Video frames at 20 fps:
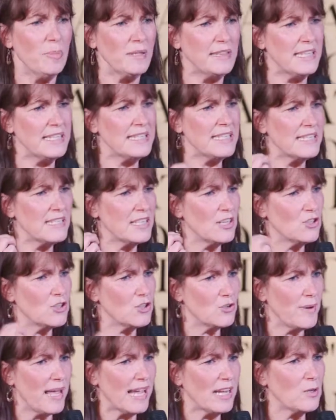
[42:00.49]
but this is a
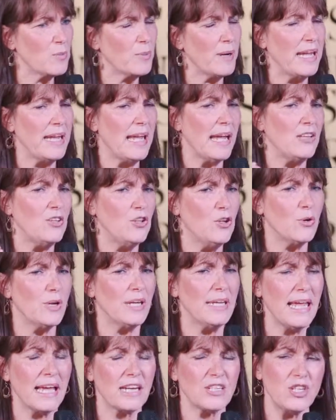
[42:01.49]
direct way and
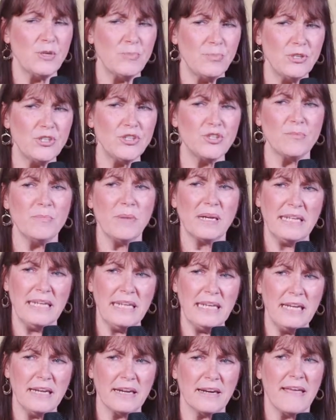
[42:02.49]
you can actually put your
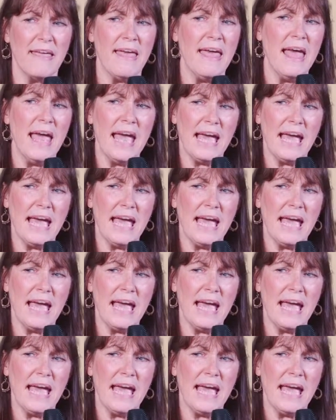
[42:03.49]
money here.